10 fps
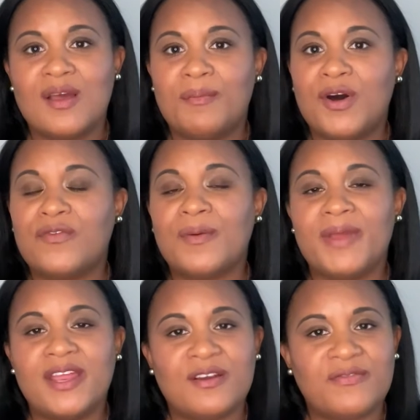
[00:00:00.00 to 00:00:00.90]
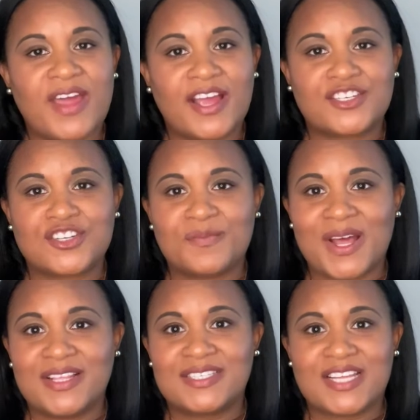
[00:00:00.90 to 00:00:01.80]
Both are manufactured by
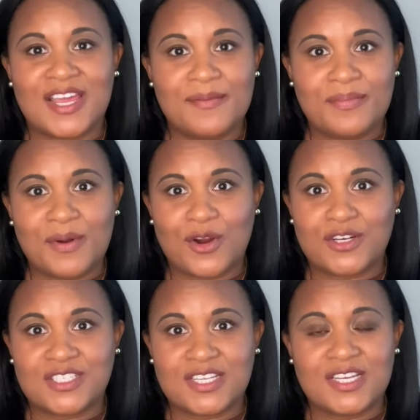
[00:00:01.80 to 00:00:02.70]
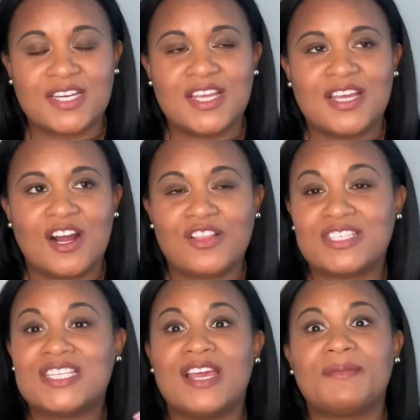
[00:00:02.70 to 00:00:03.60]
the same person or the
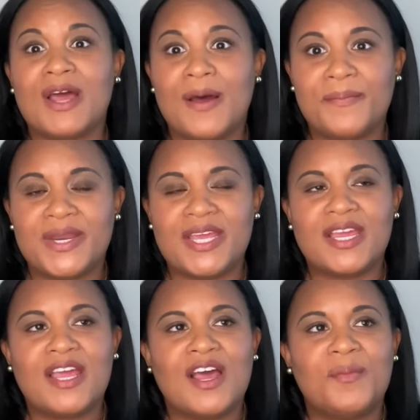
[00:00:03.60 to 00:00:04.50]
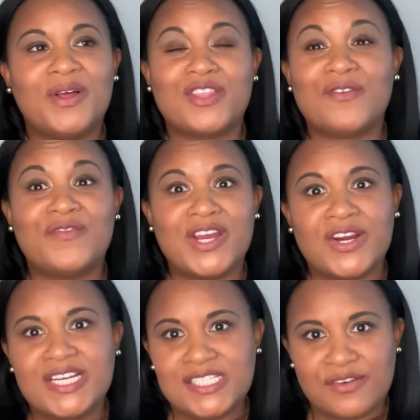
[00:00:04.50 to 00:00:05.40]
same company, but they're
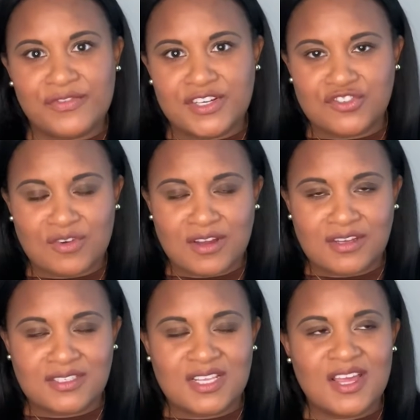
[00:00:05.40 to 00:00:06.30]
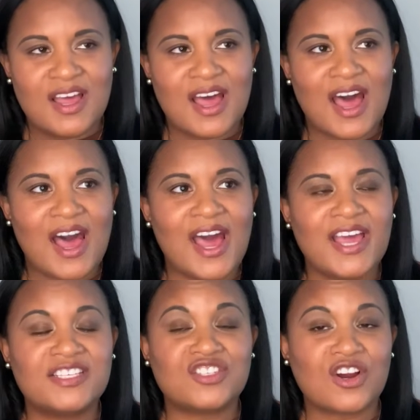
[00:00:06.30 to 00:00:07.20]
very different drugs. I
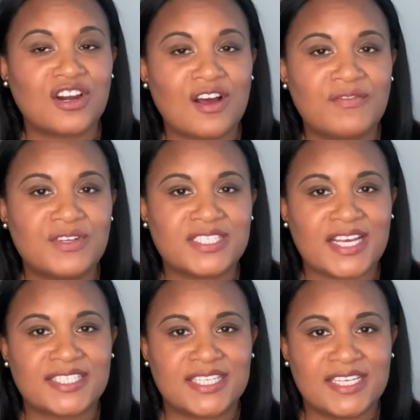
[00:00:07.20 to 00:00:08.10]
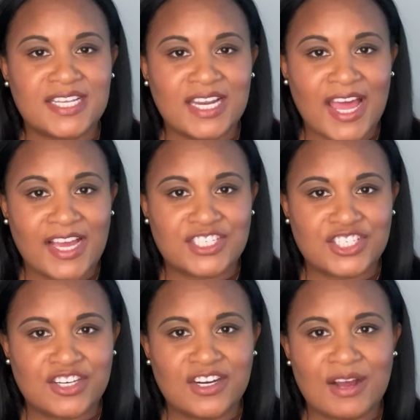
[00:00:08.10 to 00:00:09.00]
started off on Saxenda last
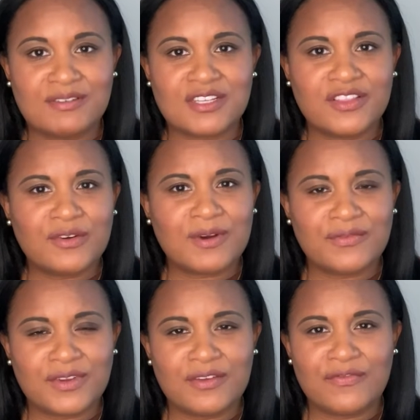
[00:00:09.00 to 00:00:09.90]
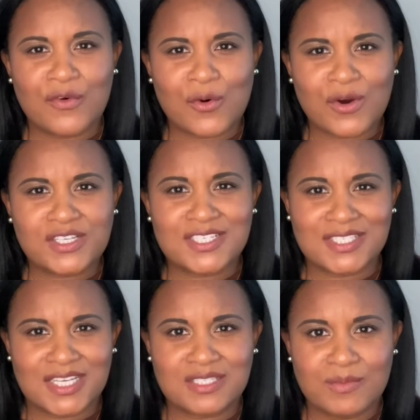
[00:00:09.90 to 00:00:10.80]
year and I was on there roughly 4 to
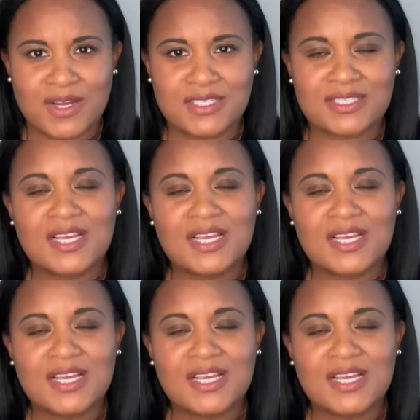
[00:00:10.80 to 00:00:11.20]
6 months.